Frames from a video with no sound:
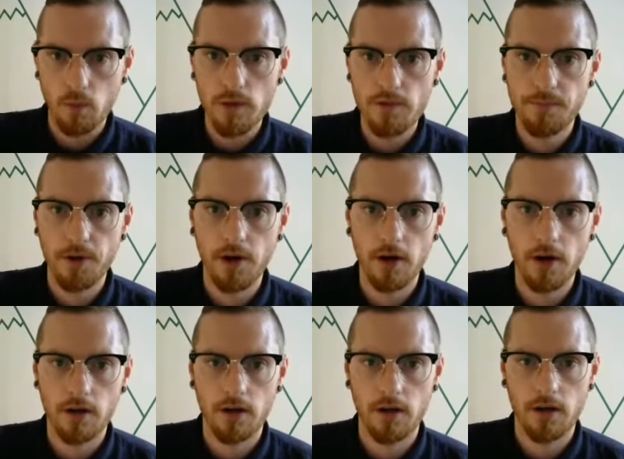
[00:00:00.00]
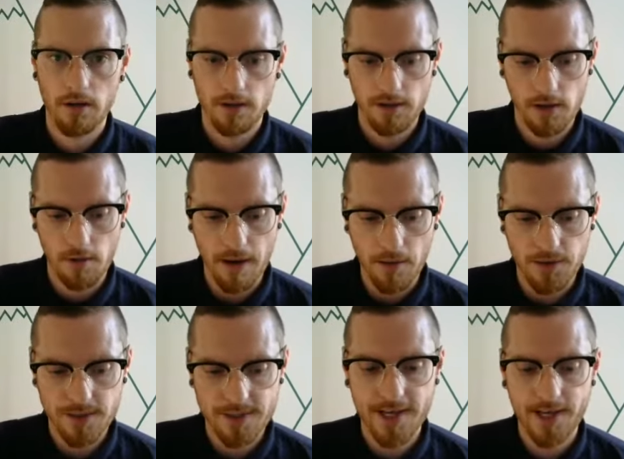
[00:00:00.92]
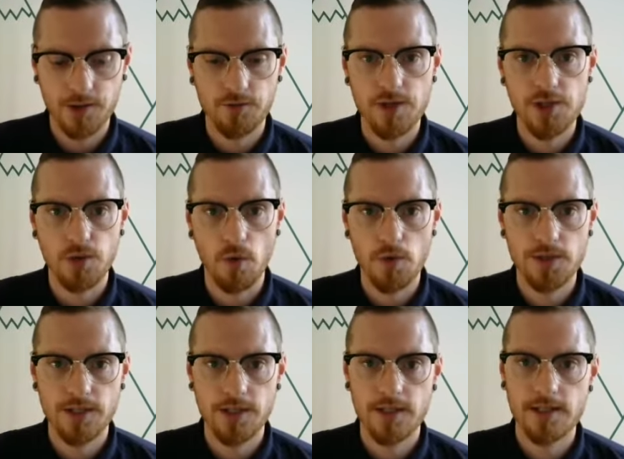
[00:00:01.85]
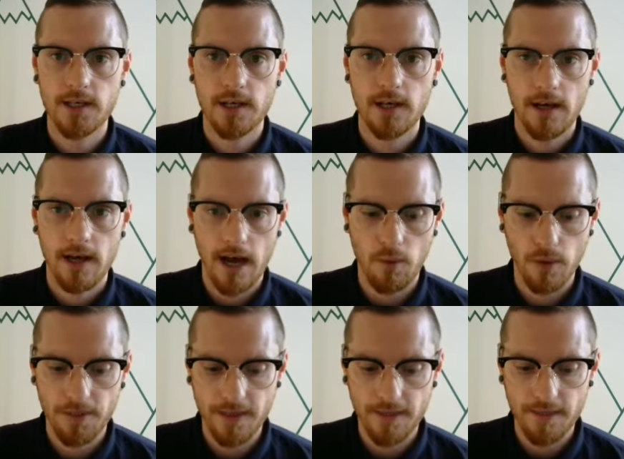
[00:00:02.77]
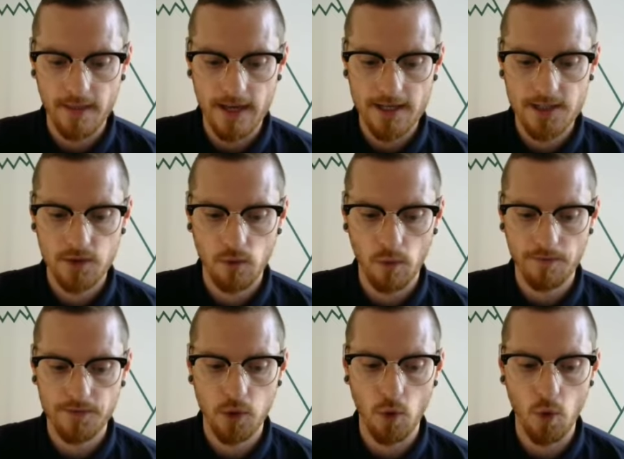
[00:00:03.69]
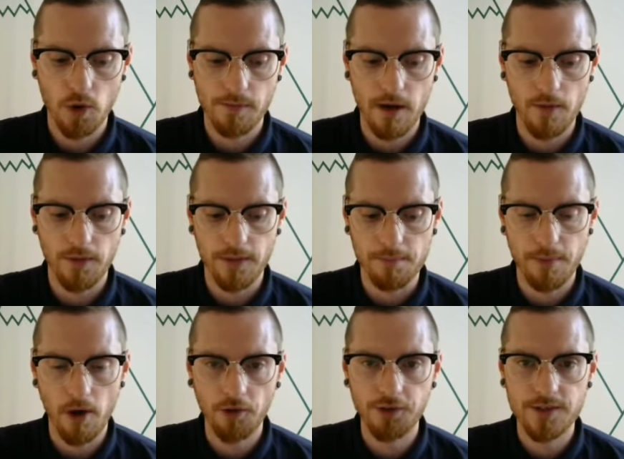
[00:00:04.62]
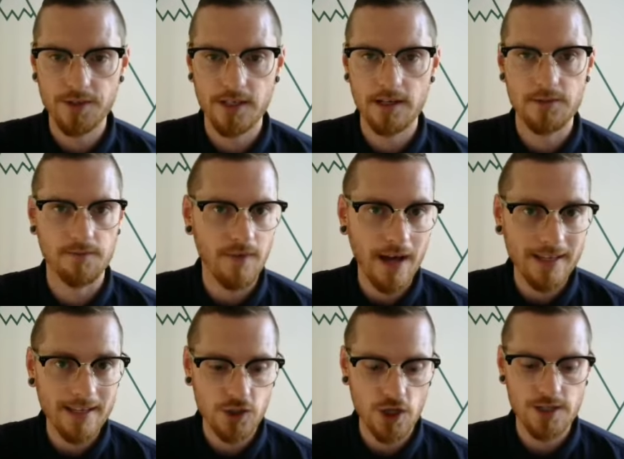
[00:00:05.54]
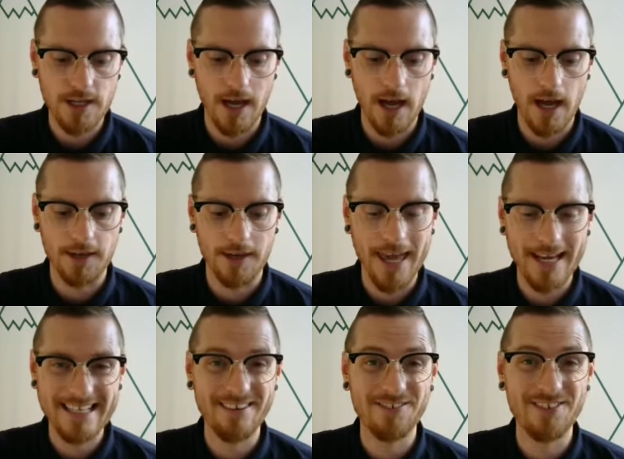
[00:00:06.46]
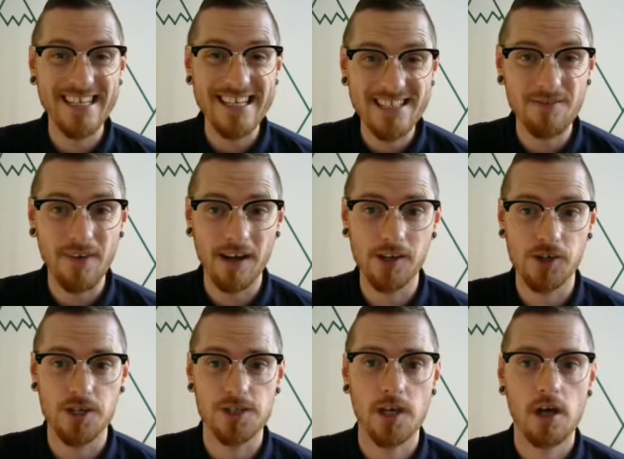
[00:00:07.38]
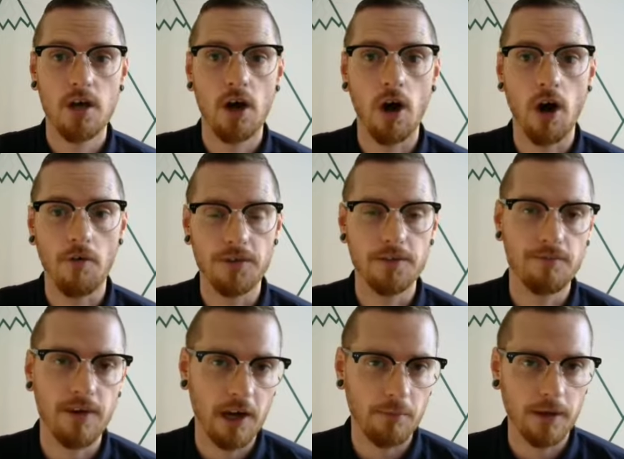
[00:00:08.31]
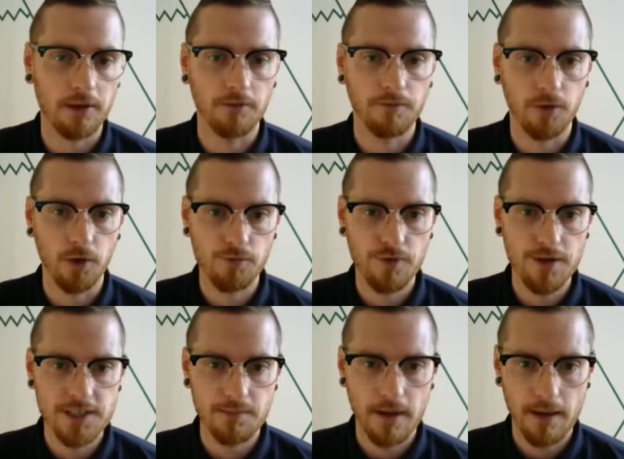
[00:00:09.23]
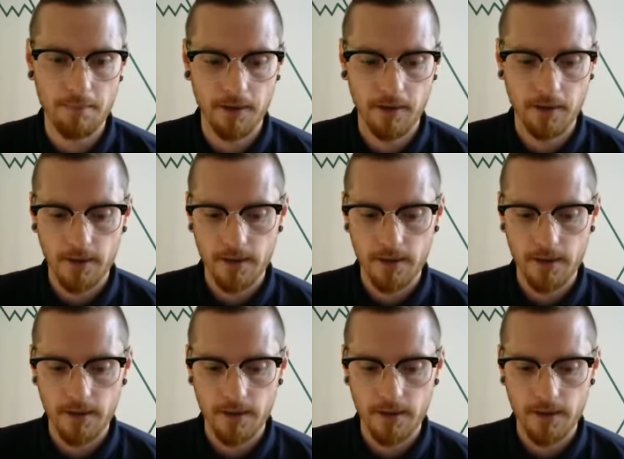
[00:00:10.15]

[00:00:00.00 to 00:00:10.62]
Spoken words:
we've put about secondary sources, and within this, we've talked about the positives, advantages, and negatives, disadvantages of the environmental flood risk map.